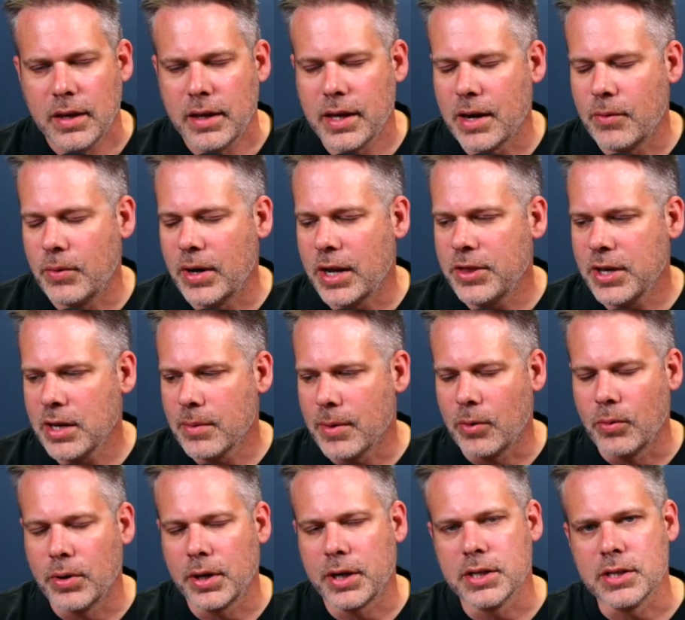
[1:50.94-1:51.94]
Yeah, when I think about
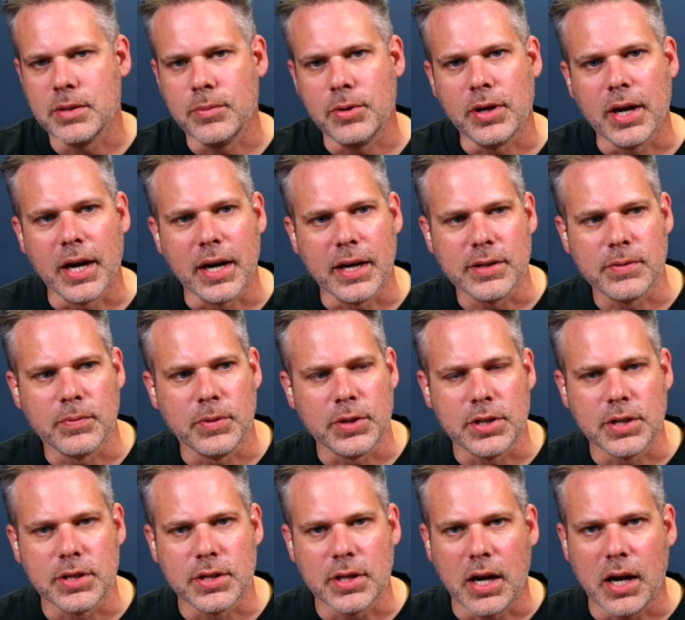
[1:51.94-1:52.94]
workism, you guys, which
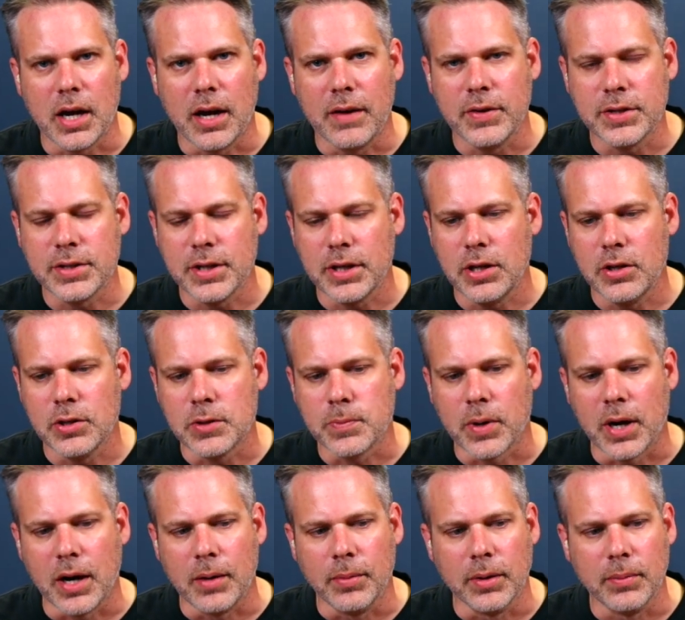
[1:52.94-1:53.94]
is obviously a huge
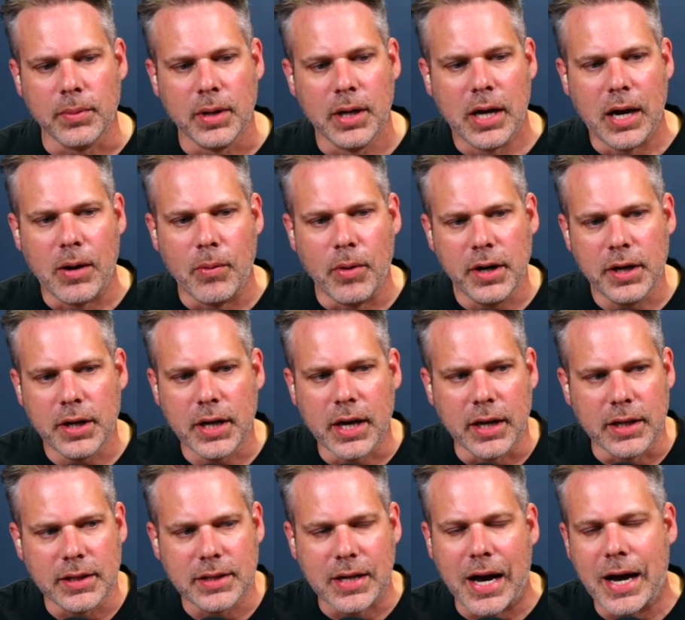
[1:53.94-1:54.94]
problem, I wanted to kind
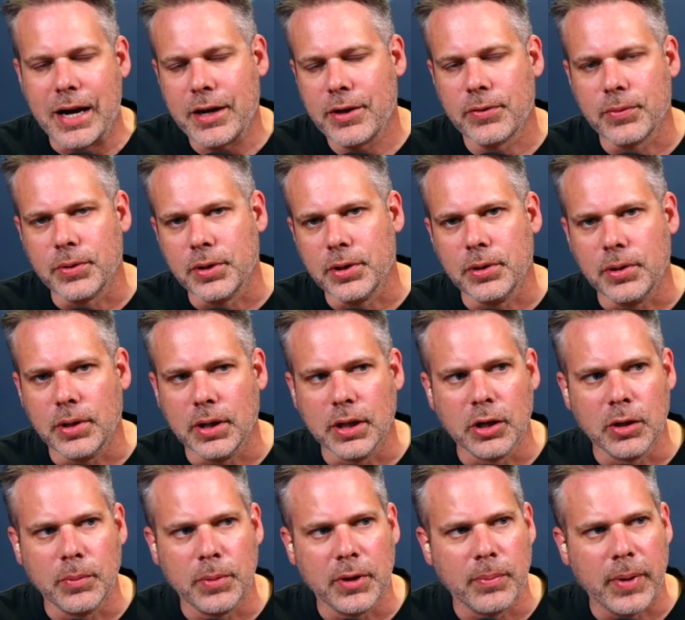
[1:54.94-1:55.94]
of talk through a
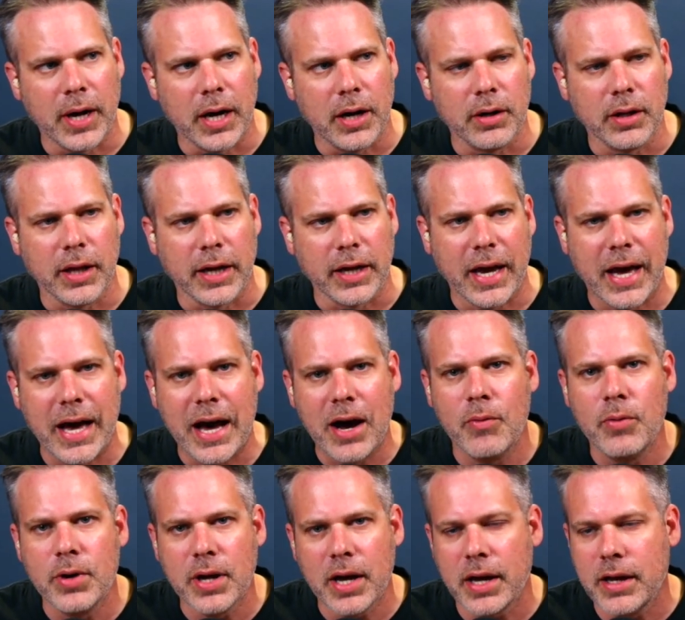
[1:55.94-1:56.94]
little bit about like
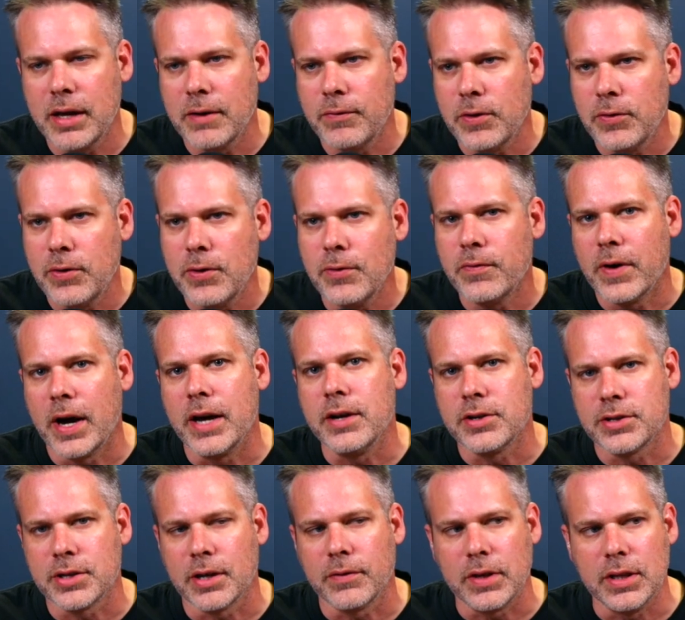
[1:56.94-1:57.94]
how, if you find
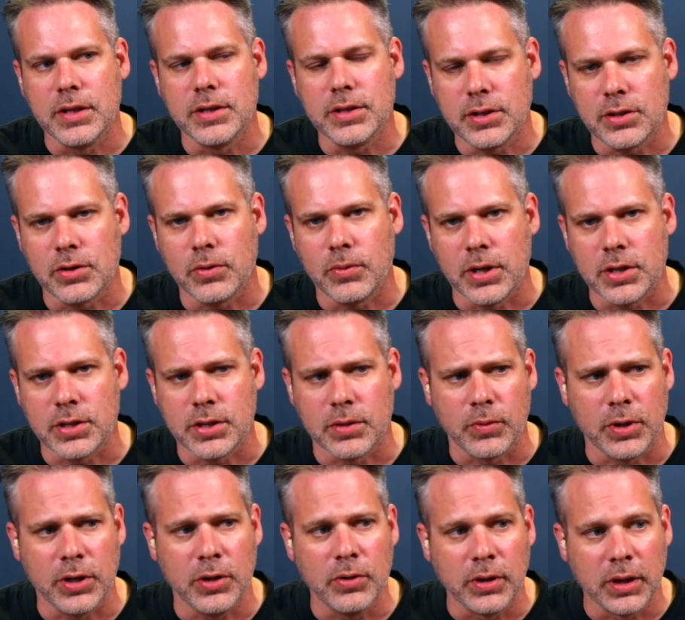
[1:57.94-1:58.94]
yourself in the situation
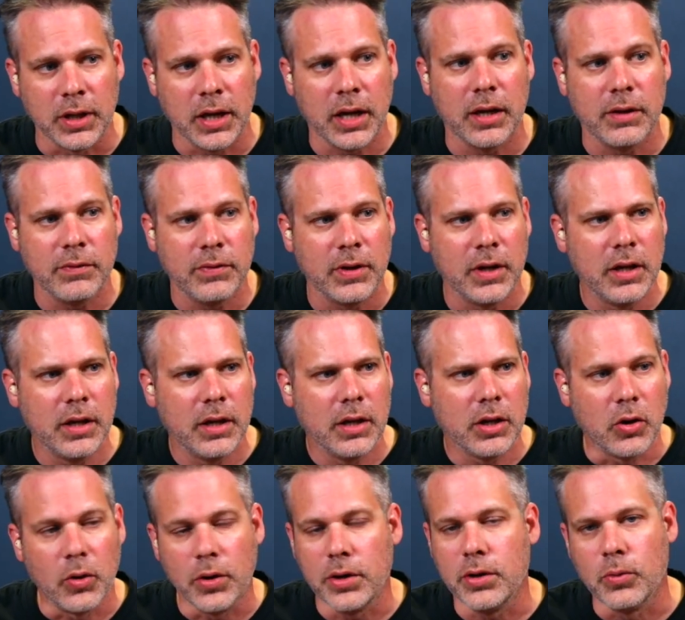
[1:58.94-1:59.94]
where you love
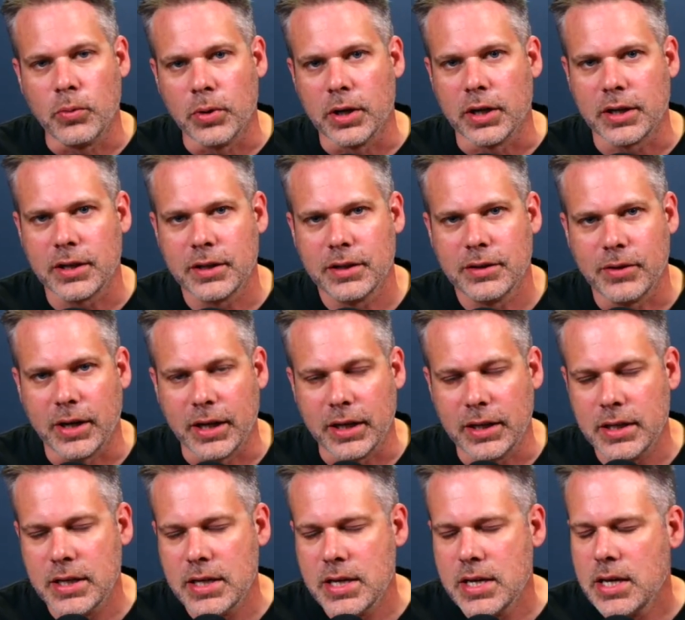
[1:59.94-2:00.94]
going to work,
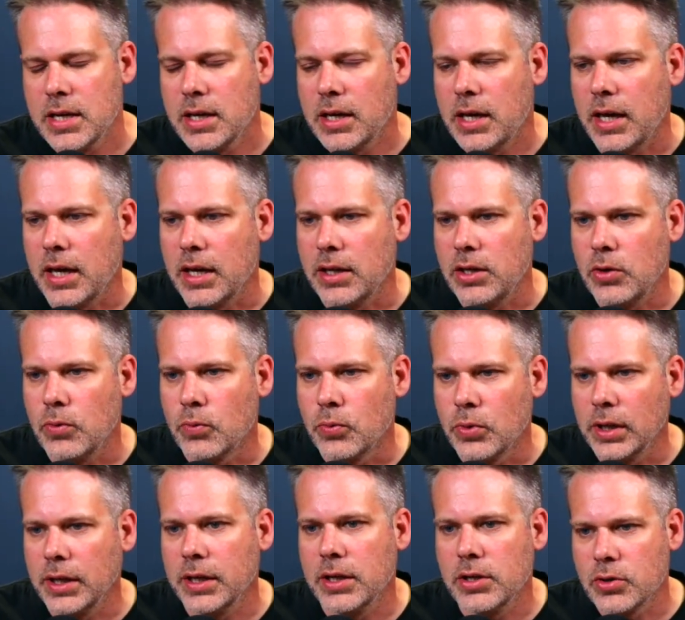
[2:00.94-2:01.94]
right? And you
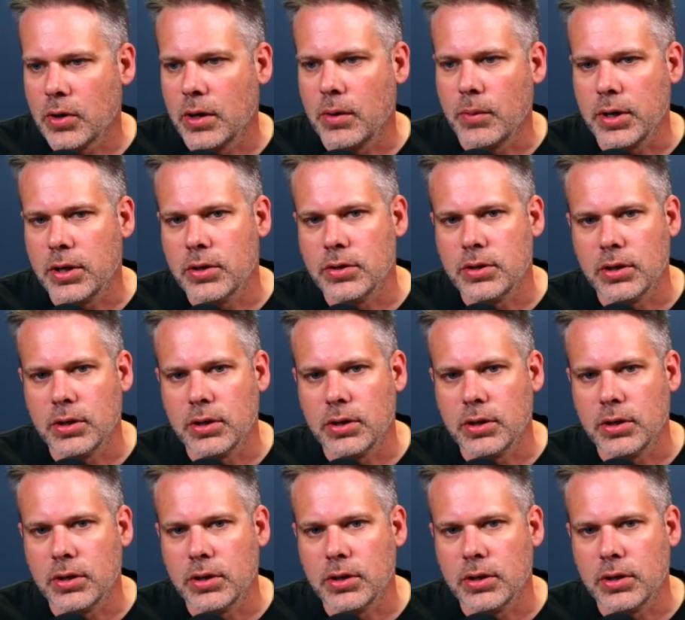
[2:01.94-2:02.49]
really enjoy what you